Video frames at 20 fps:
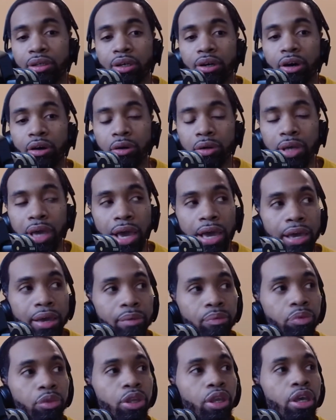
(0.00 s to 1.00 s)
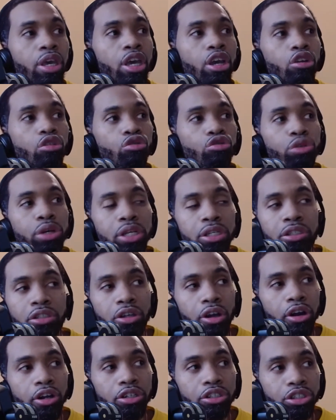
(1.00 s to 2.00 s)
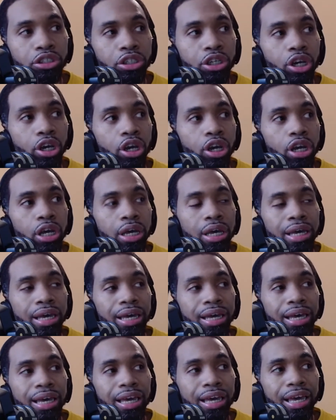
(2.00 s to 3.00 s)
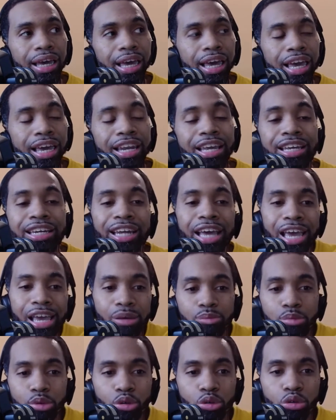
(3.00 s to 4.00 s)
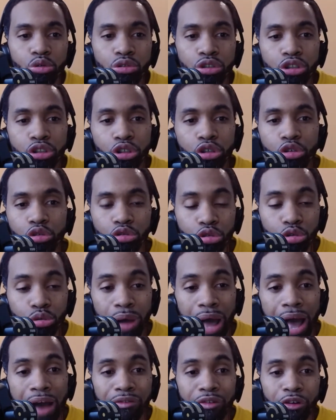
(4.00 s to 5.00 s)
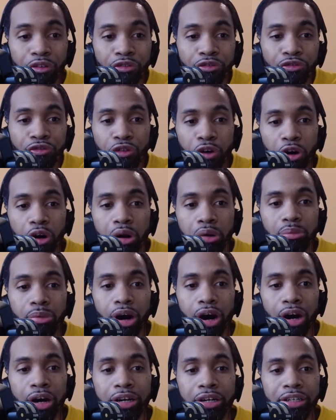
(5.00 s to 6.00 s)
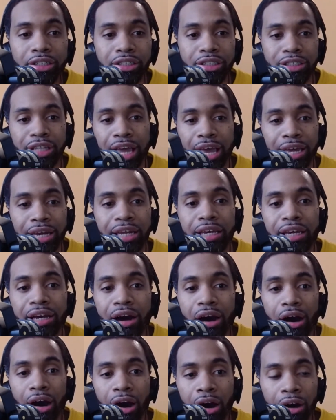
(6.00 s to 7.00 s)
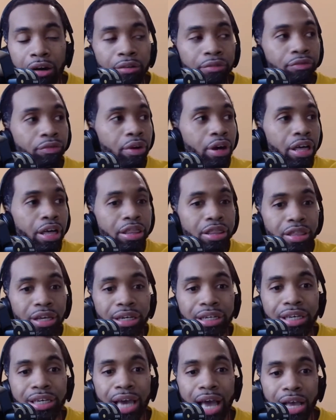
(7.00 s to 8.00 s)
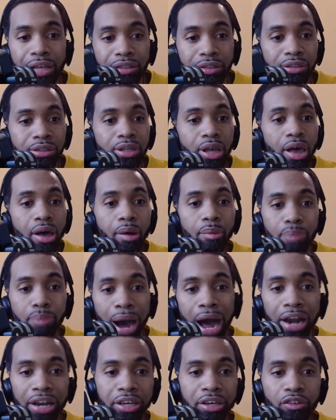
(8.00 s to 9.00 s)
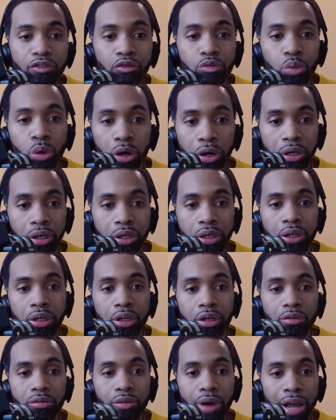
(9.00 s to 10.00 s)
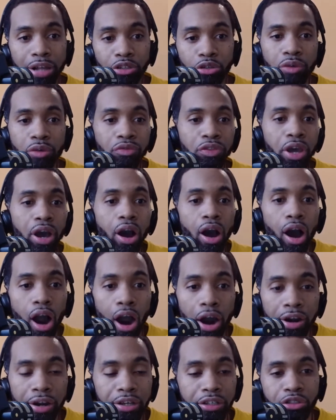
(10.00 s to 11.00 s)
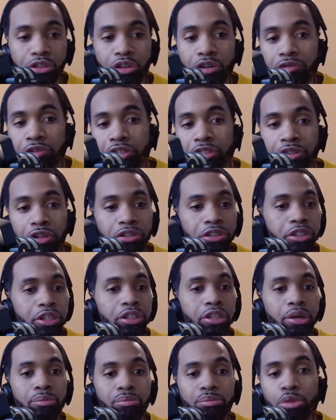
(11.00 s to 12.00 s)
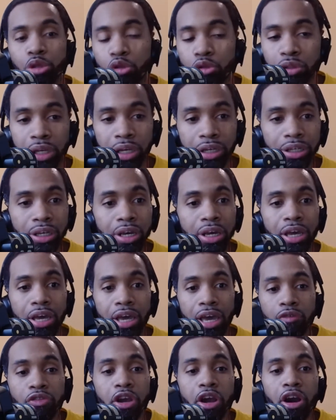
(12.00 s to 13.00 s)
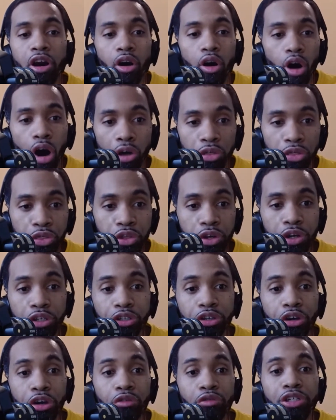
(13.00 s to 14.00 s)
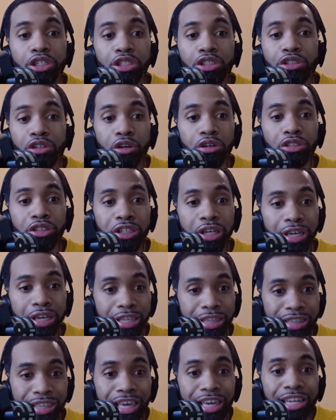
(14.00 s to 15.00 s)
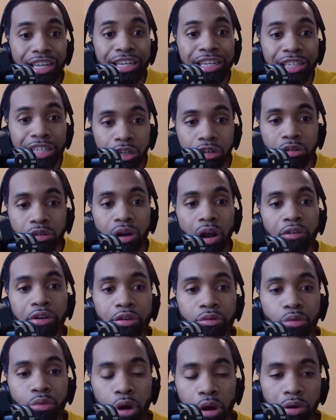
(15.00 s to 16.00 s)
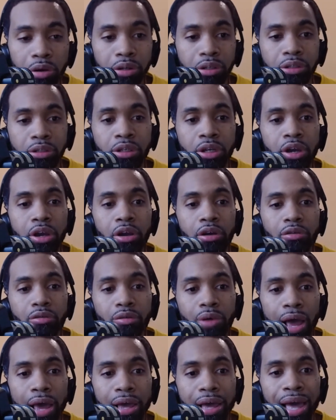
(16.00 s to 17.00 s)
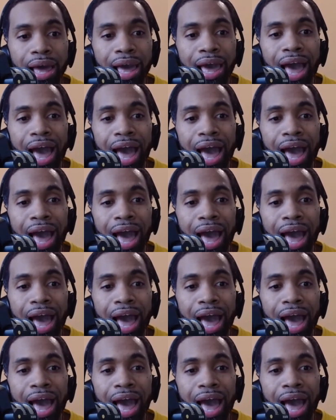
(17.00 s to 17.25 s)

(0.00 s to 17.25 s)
Okay? Research, it enables you to have a firm understanding of the guest's body of work, right? So if they're artists, you're researching their music. If they're an author, you're researching their literary works, right?